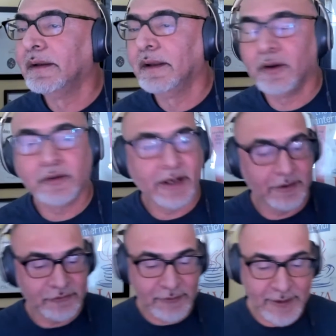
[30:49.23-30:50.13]
Okay,
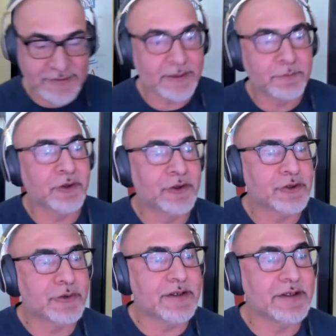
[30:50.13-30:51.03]
so the next thing I'm going to
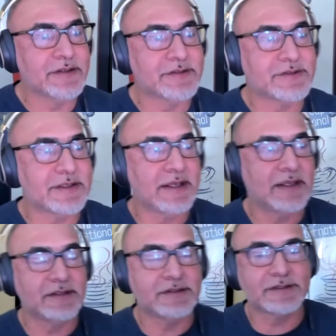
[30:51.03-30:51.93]
do
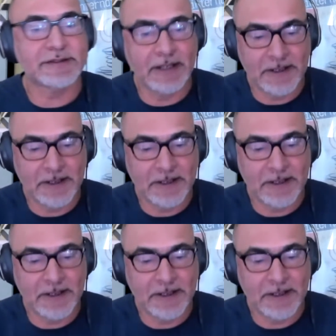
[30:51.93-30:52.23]
is